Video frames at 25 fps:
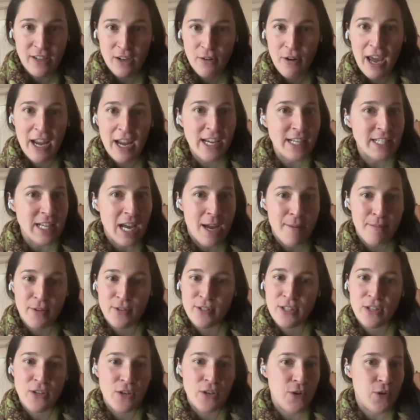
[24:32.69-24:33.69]
You know, anytime
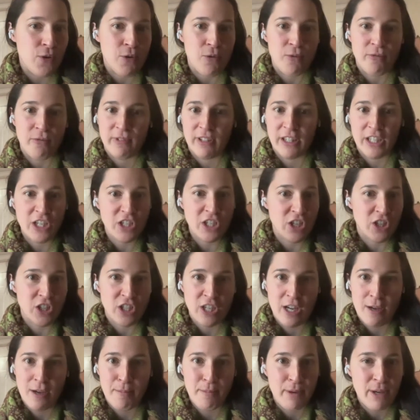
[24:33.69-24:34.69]
there's a new
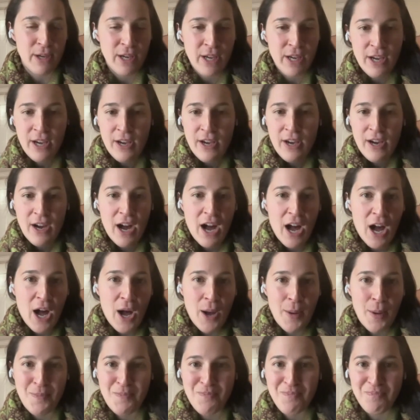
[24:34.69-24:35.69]
relationship
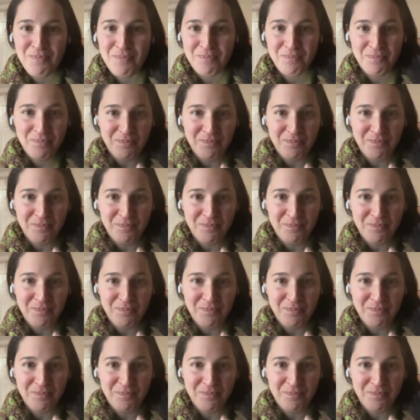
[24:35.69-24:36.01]
um,